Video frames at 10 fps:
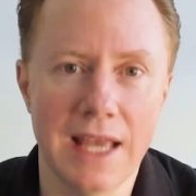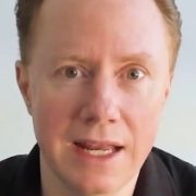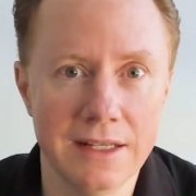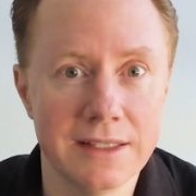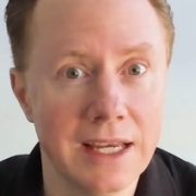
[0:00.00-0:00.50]

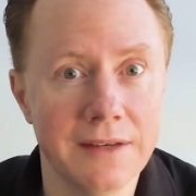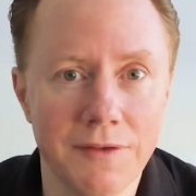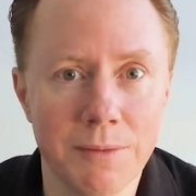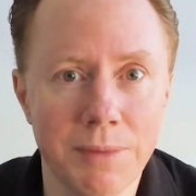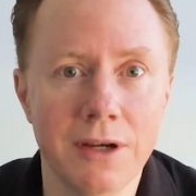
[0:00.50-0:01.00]
that,
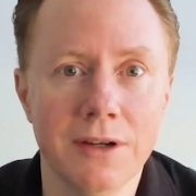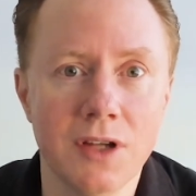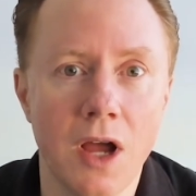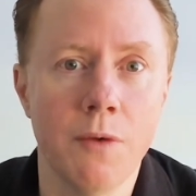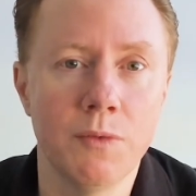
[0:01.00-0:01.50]
for the period of
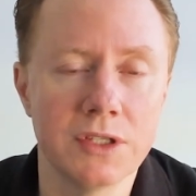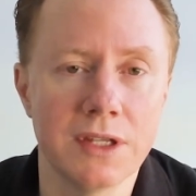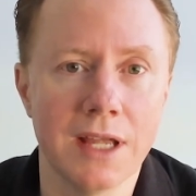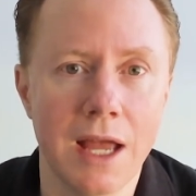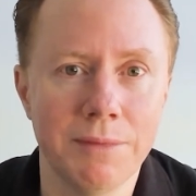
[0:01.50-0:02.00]
time which
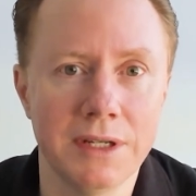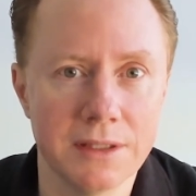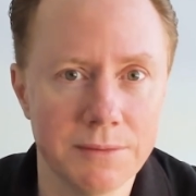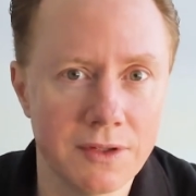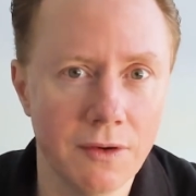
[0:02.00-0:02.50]
the company
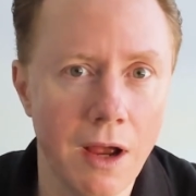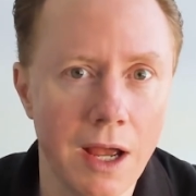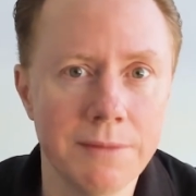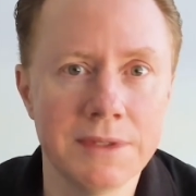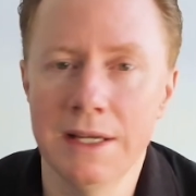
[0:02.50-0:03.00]

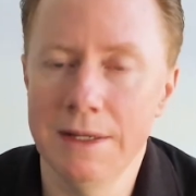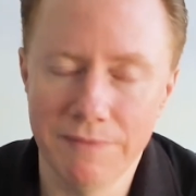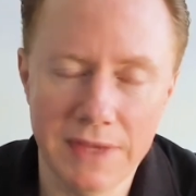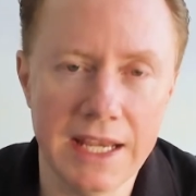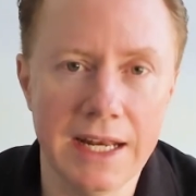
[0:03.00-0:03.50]
subscribes,
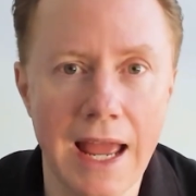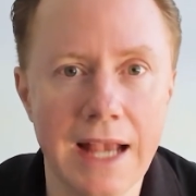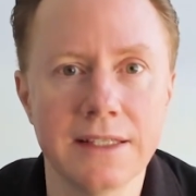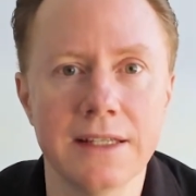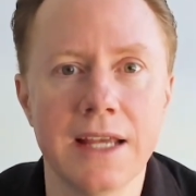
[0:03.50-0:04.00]
they can
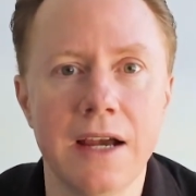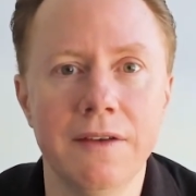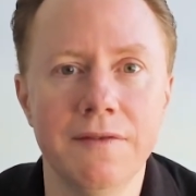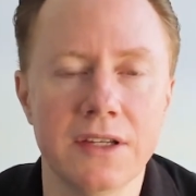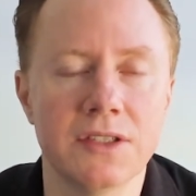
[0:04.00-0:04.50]
access our
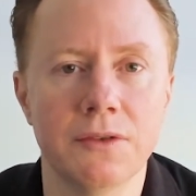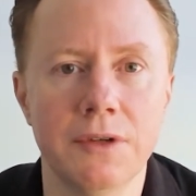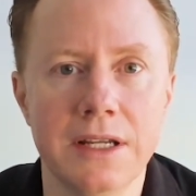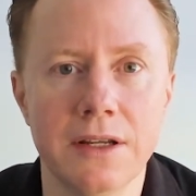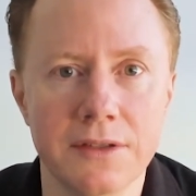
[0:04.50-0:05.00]
investor
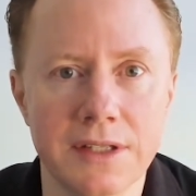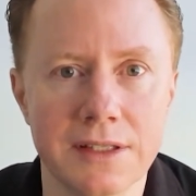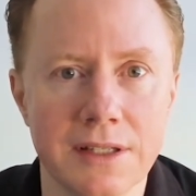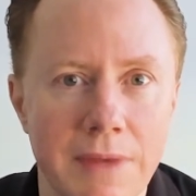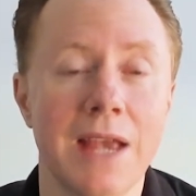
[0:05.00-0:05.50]

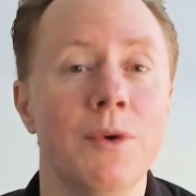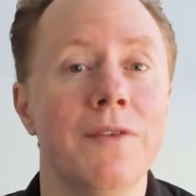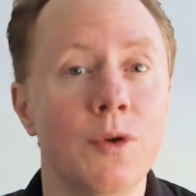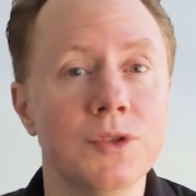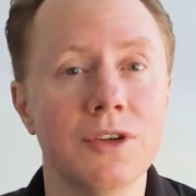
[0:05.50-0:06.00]
ecosystem. And we've
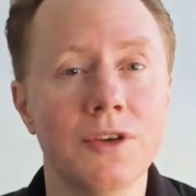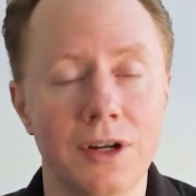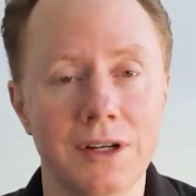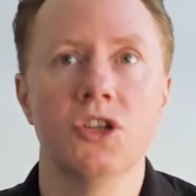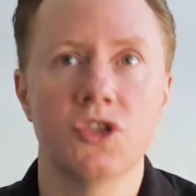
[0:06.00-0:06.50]
also
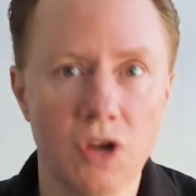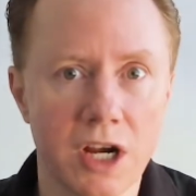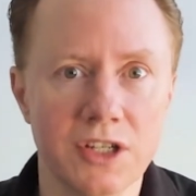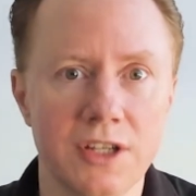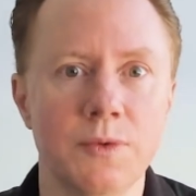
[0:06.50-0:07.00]
got
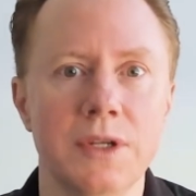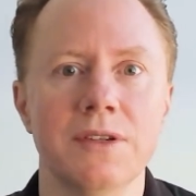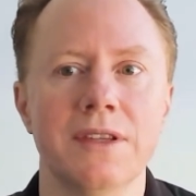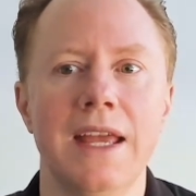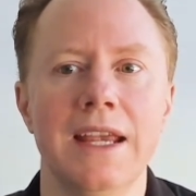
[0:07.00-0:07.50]
structures which
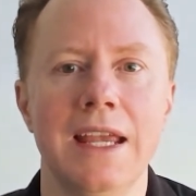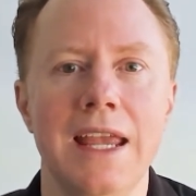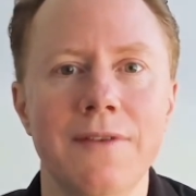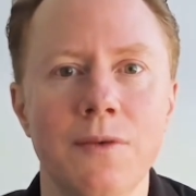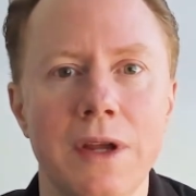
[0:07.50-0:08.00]
they,
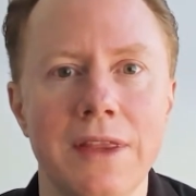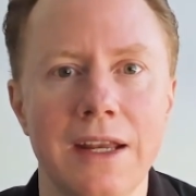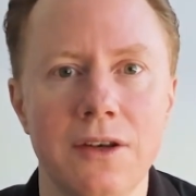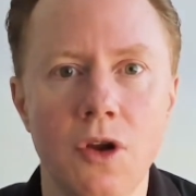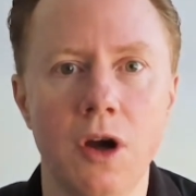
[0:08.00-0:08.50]
even when
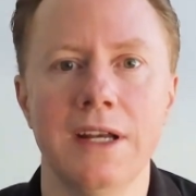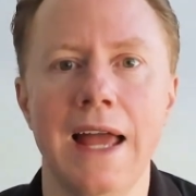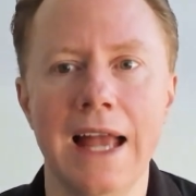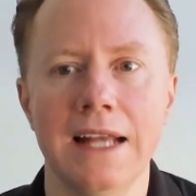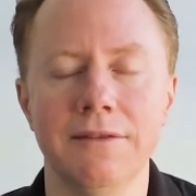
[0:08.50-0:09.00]
they're not
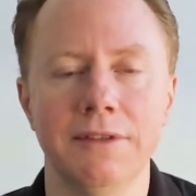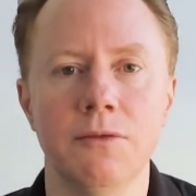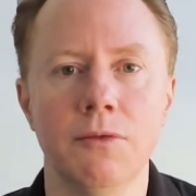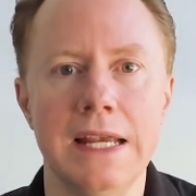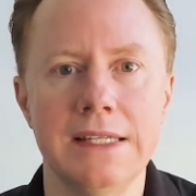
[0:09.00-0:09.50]
actively
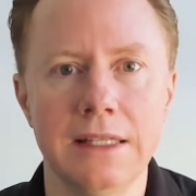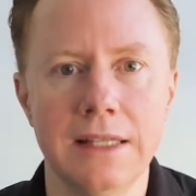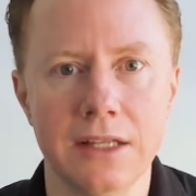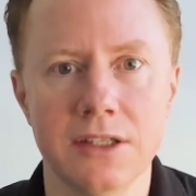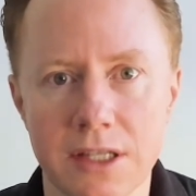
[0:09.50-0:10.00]
raising,
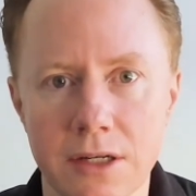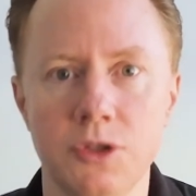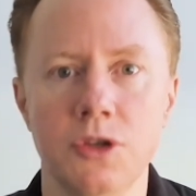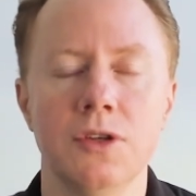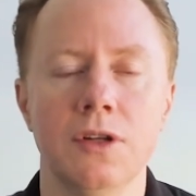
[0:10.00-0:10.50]
they can still
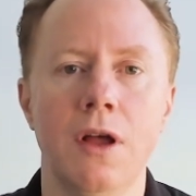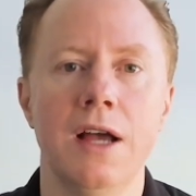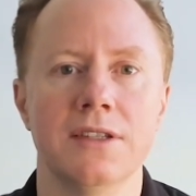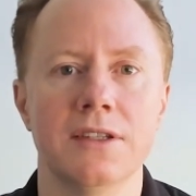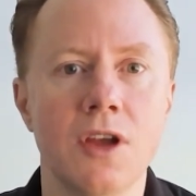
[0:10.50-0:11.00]

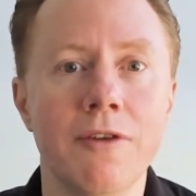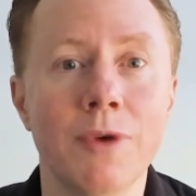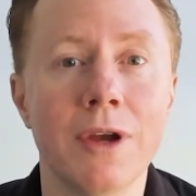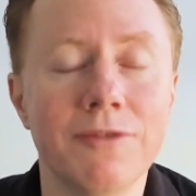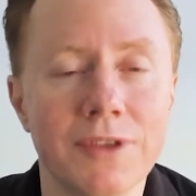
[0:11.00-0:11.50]
utilize the
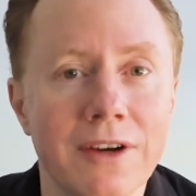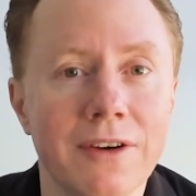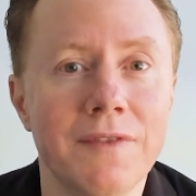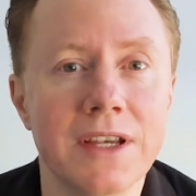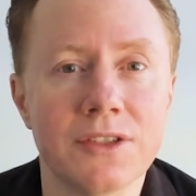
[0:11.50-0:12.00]
software for their
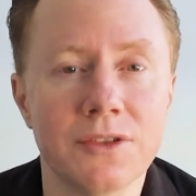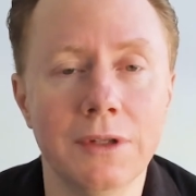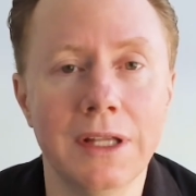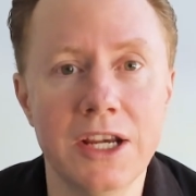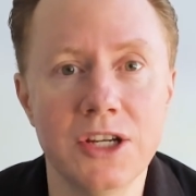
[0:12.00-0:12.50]
investor
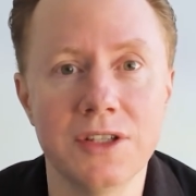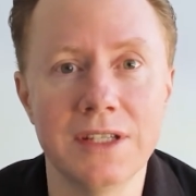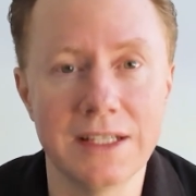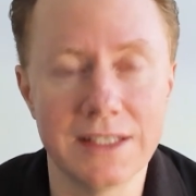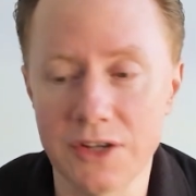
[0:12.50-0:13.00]
relations,
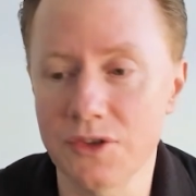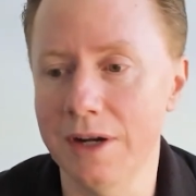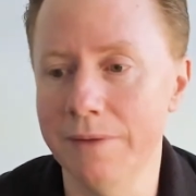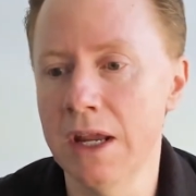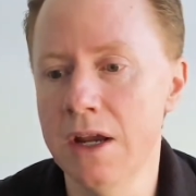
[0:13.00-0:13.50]

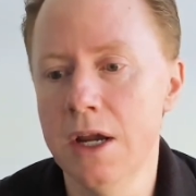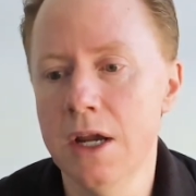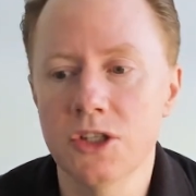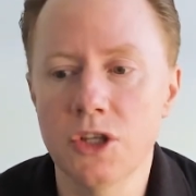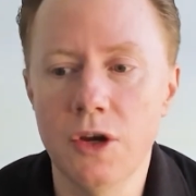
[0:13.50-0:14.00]
etc.
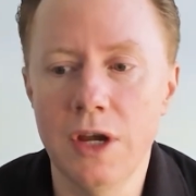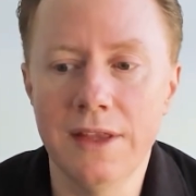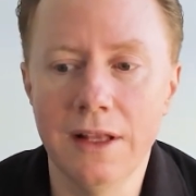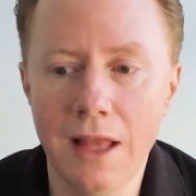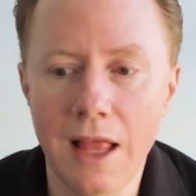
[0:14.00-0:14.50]
So, and
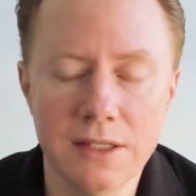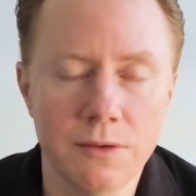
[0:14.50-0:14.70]
the last